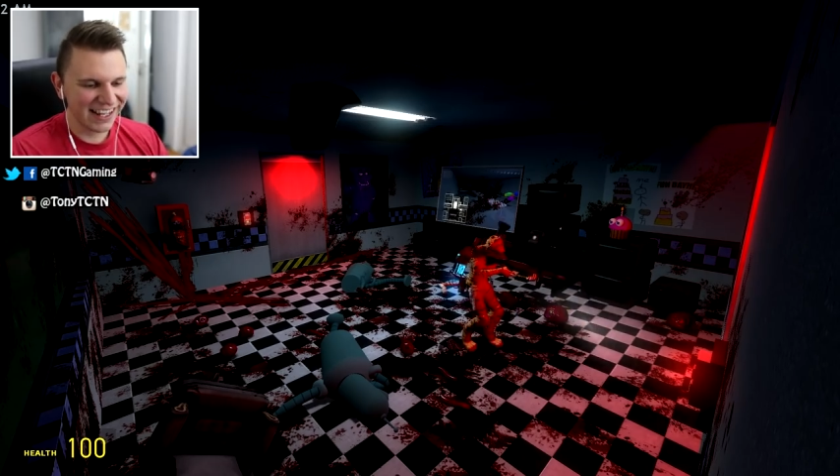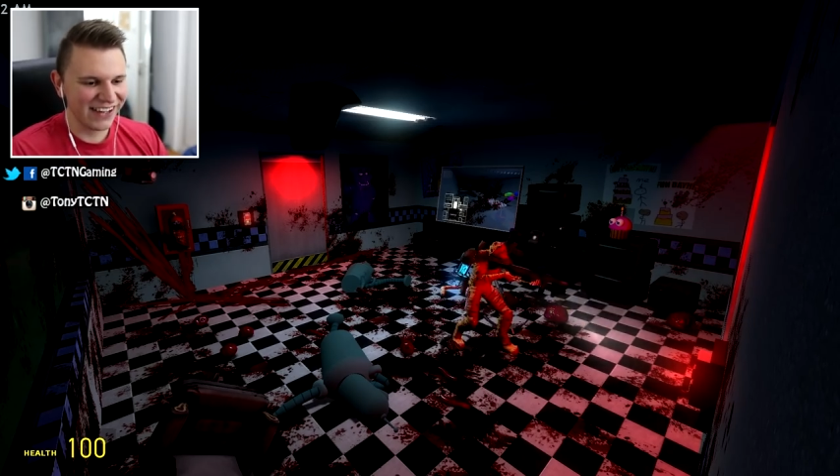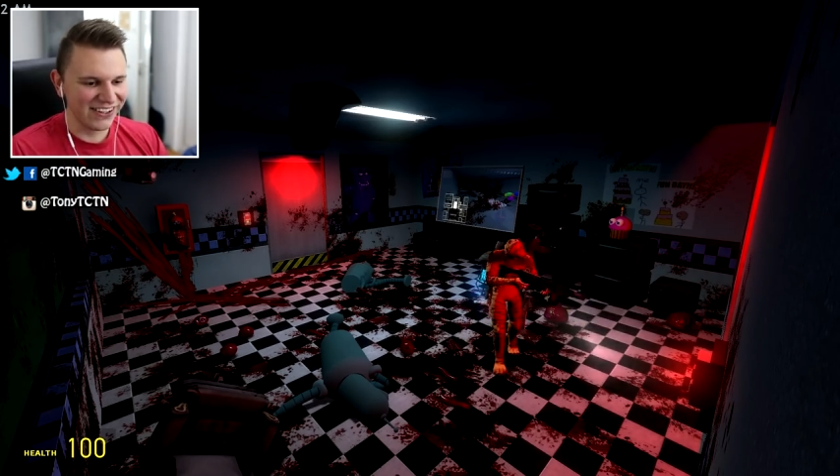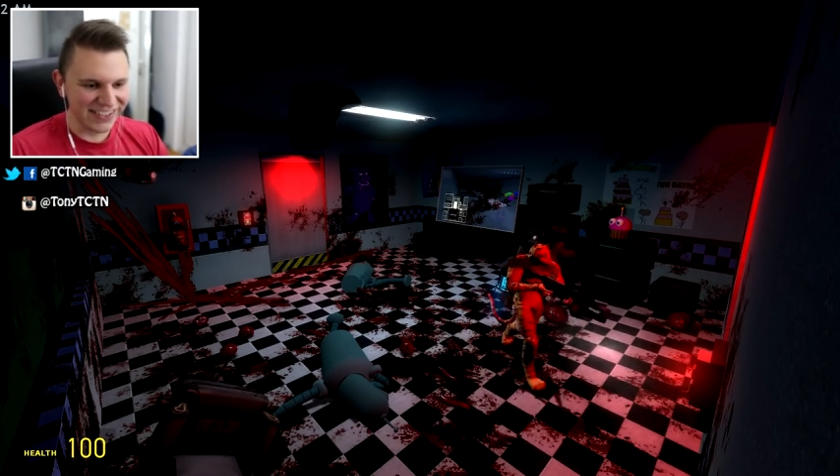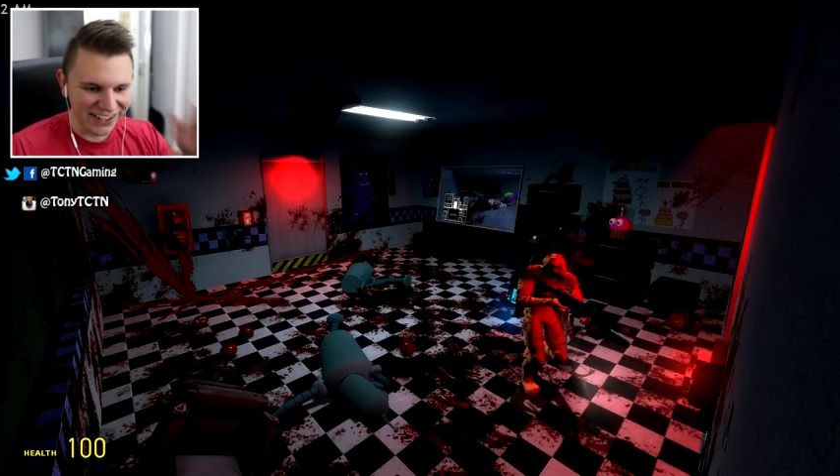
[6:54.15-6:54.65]
Yeah,
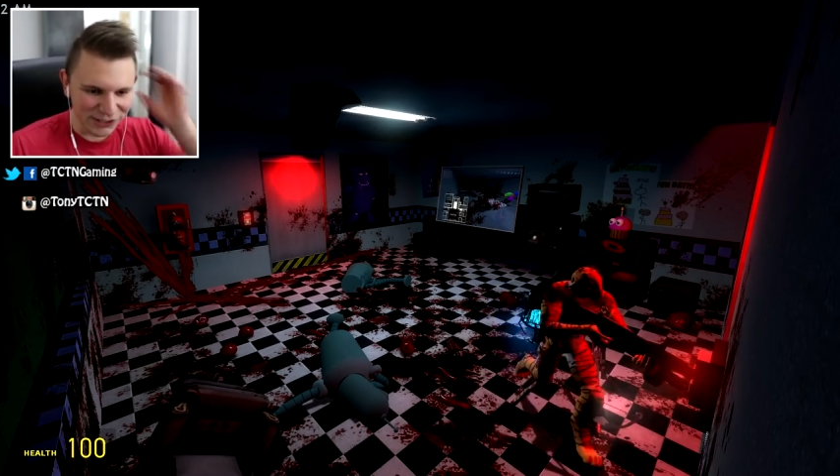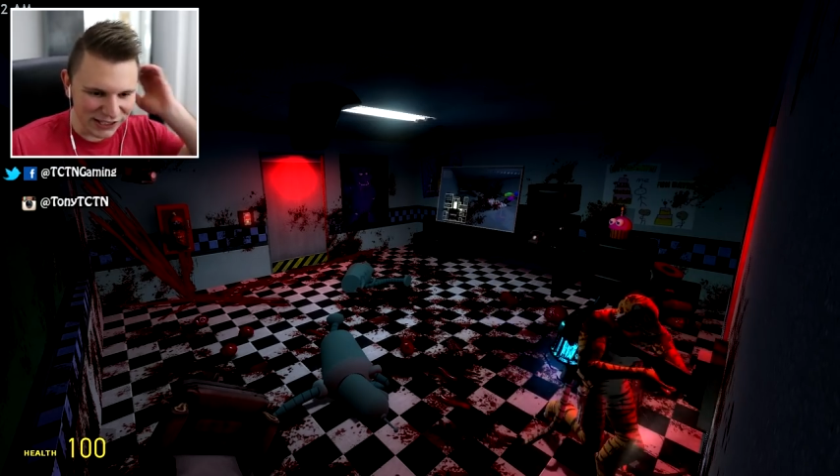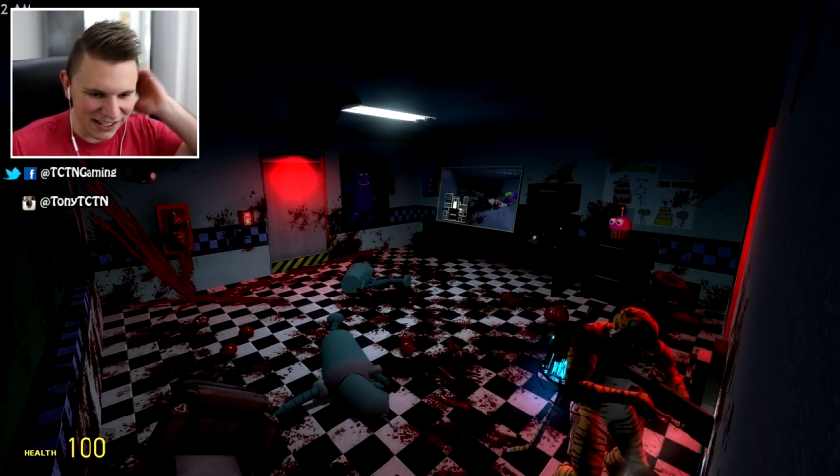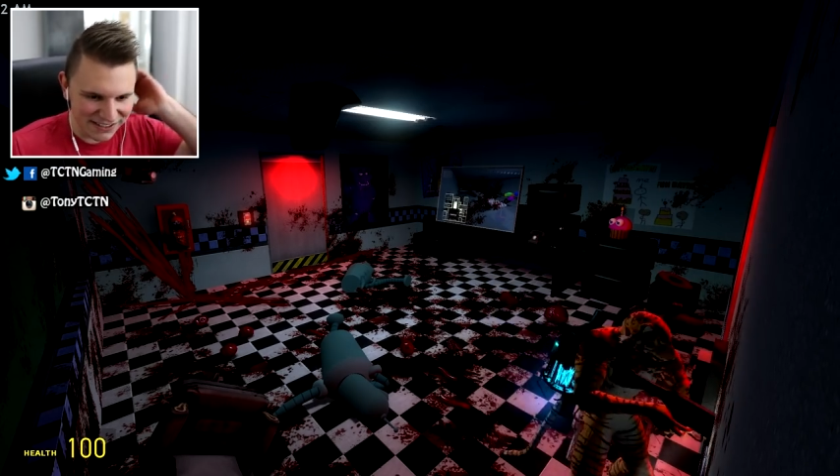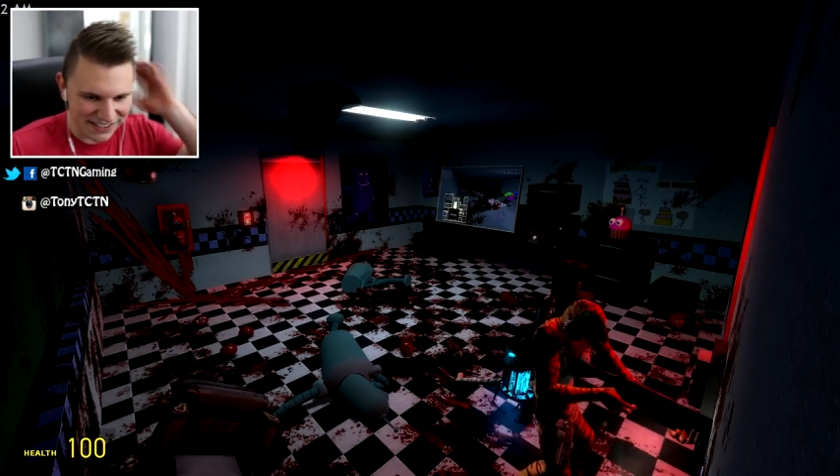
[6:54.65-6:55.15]
you need to go to
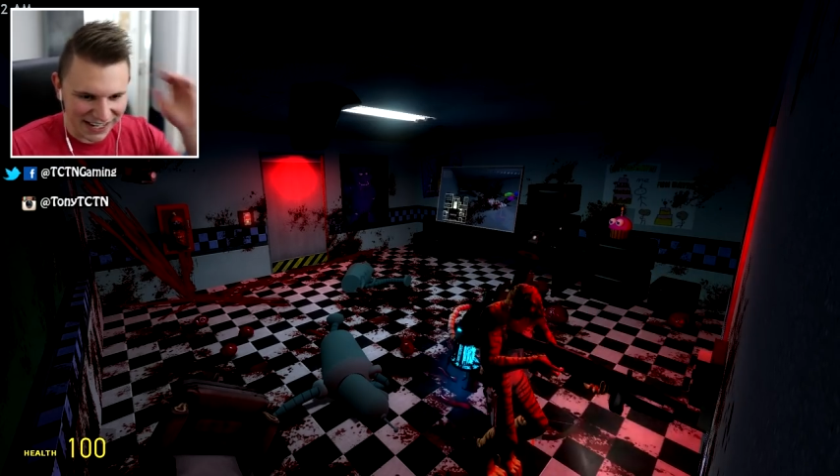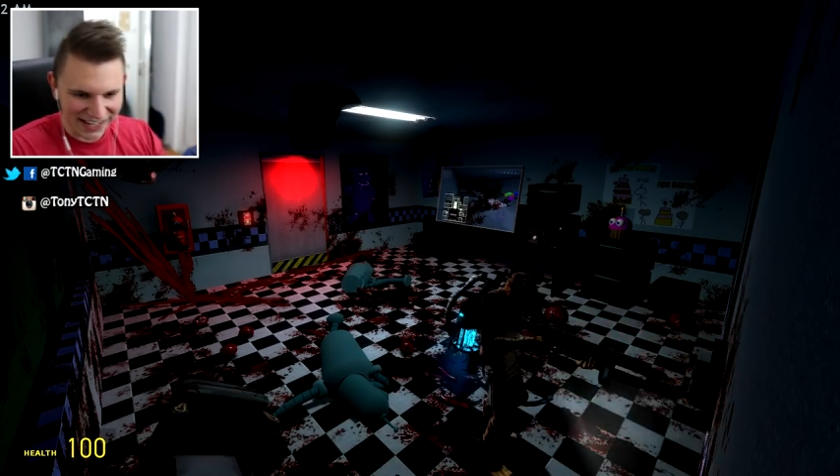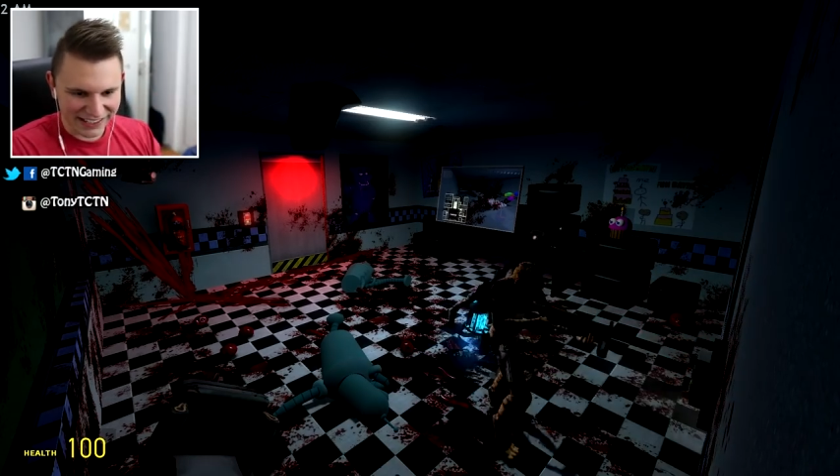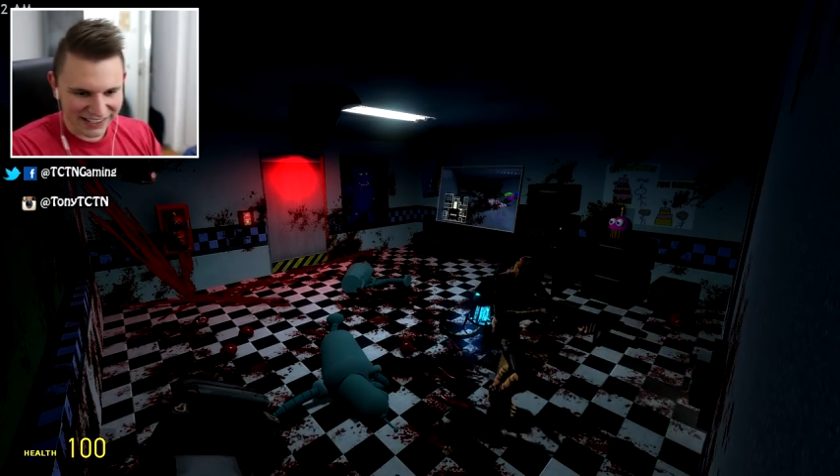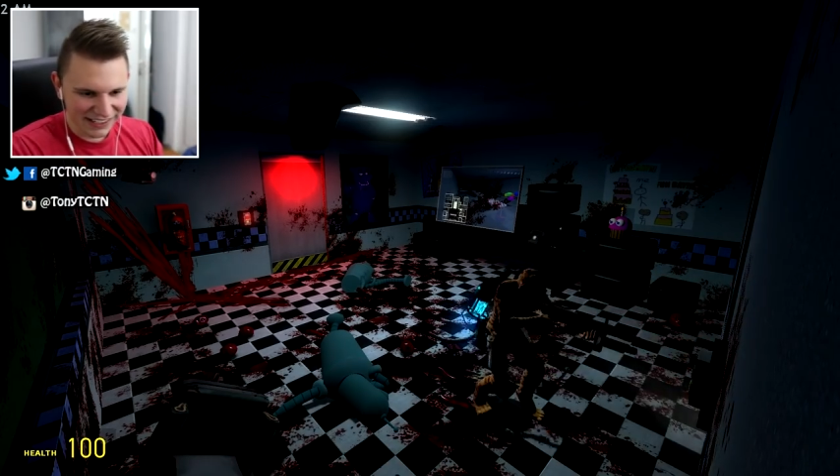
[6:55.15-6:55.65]
the other
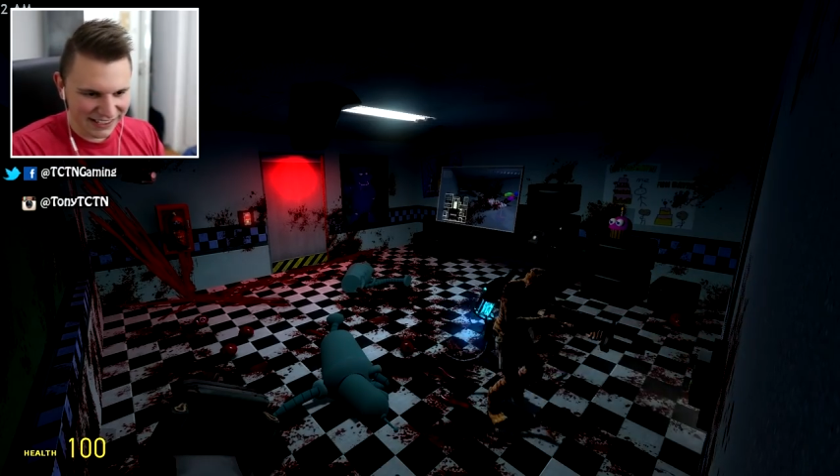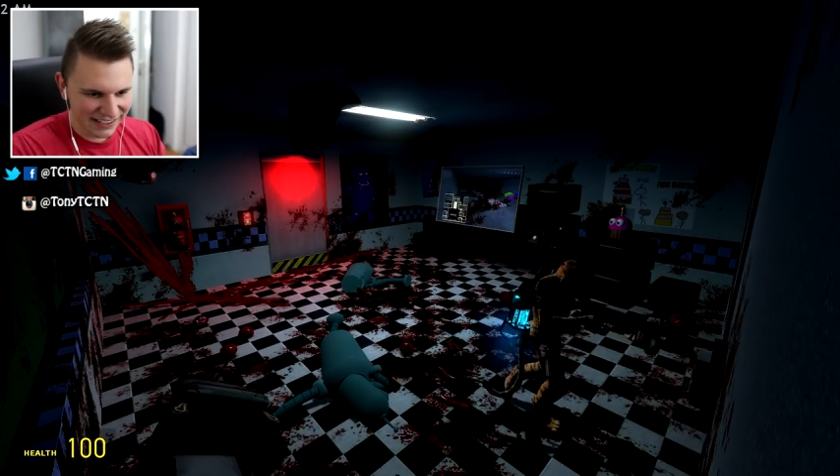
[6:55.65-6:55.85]
side.